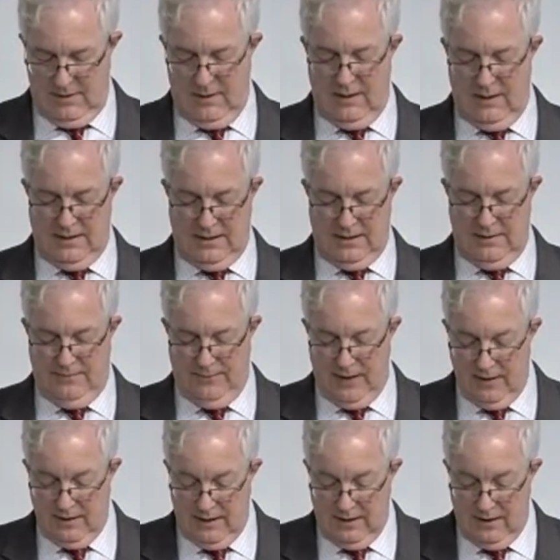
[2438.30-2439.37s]
it's a
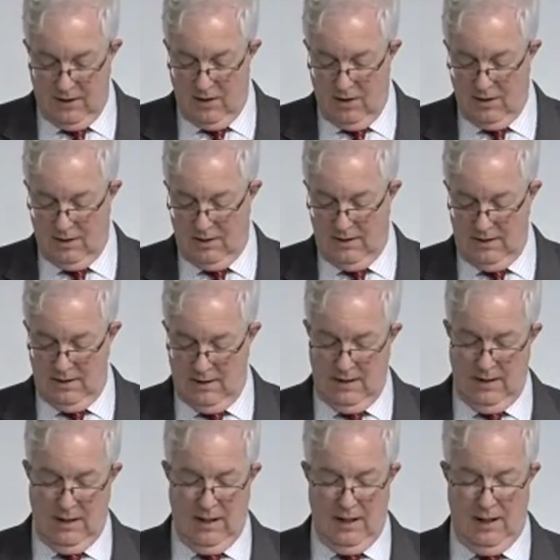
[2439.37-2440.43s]
fairly long
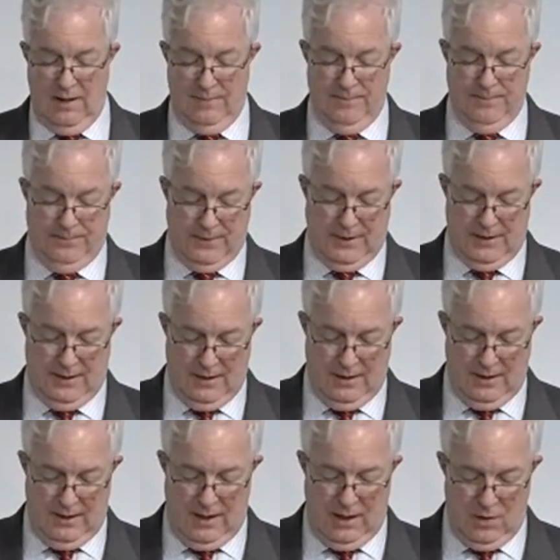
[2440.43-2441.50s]

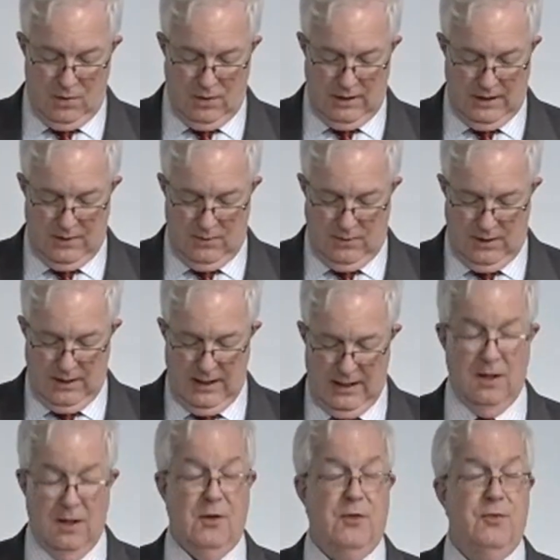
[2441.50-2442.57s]
holding where they
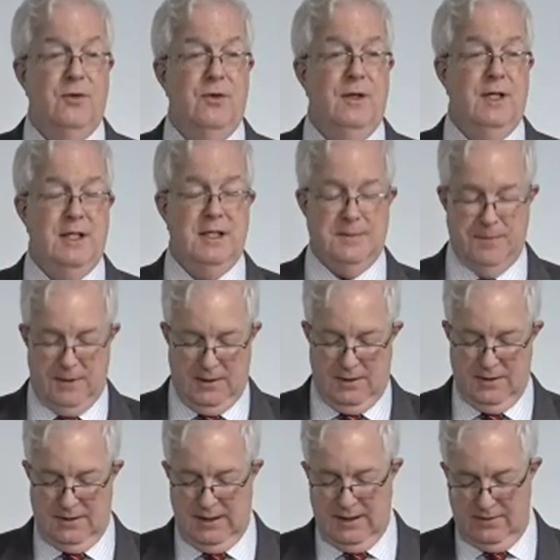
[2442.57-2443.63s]
go through this,
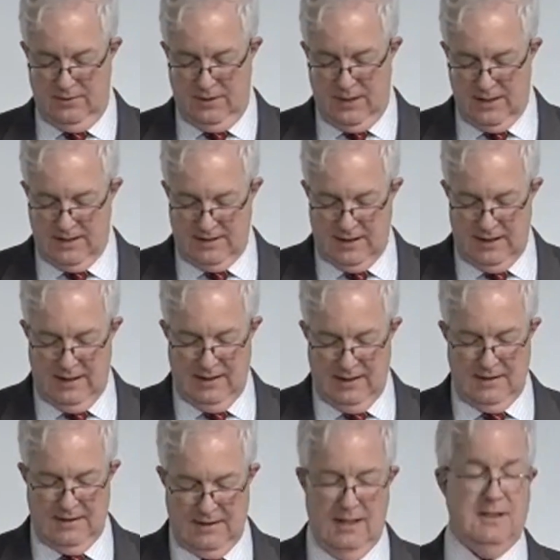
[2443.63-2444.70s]
because they address things
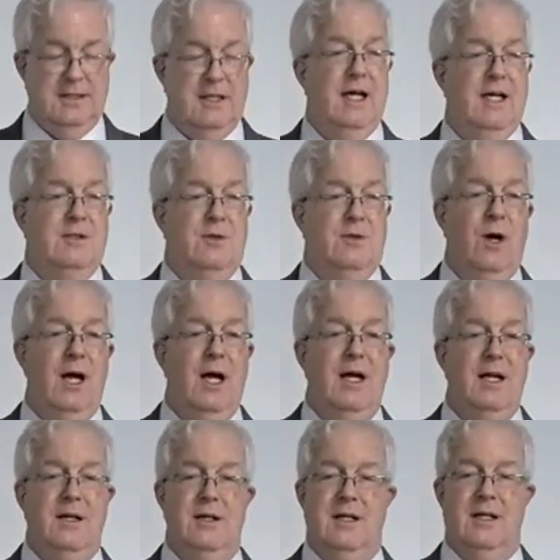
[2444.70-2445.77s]
such as
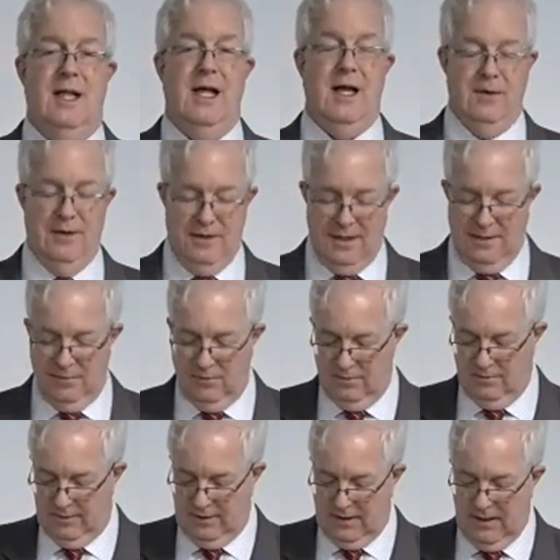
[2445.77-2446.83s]
why allow a double
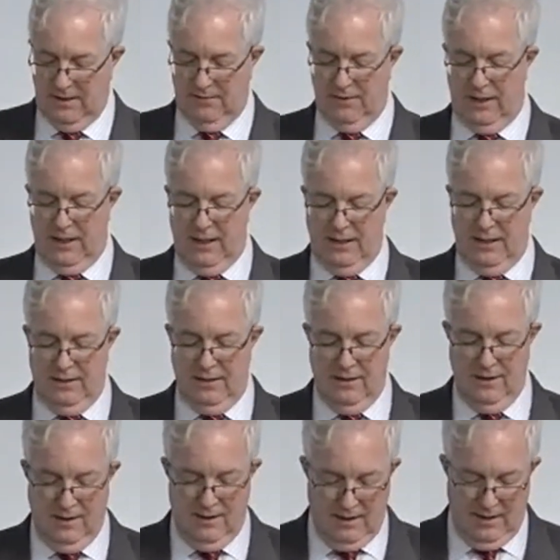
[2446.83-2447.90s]
recovery here.
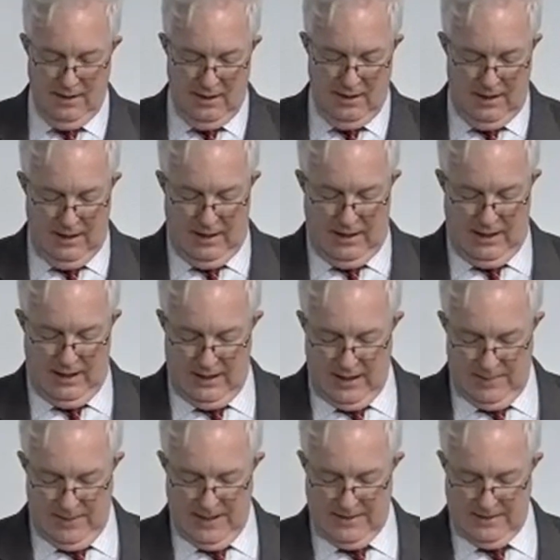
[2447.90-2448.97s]
And they
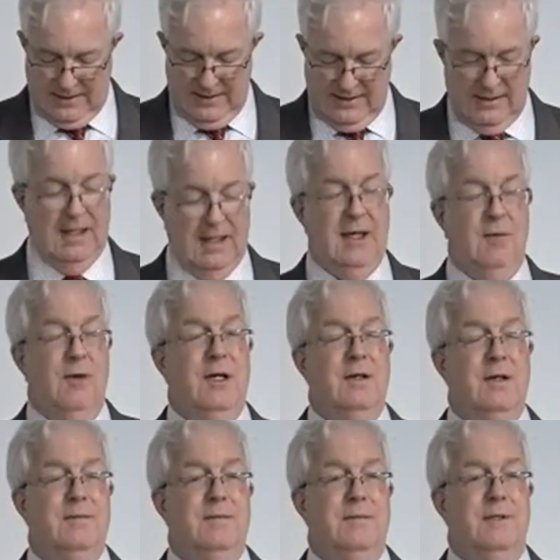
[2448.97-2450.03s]
basically say,
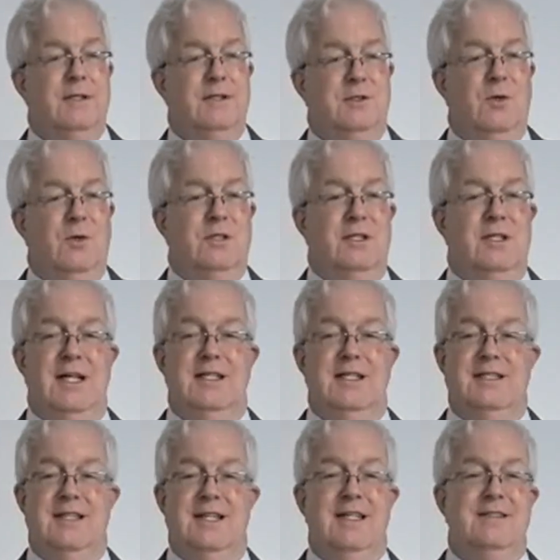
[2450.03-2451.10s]
well, the Georgia
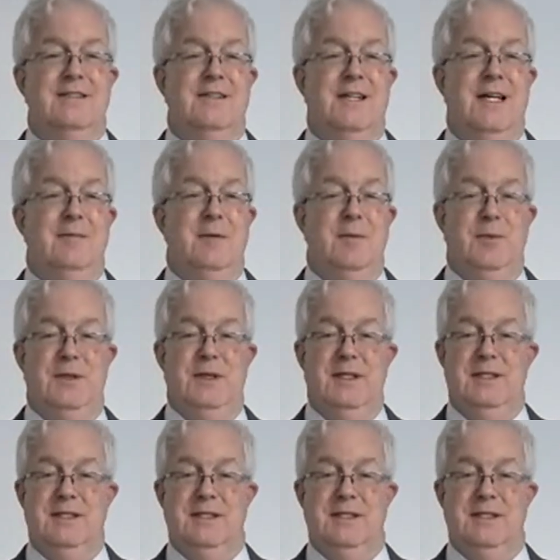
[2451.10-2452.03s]
legislature came up with this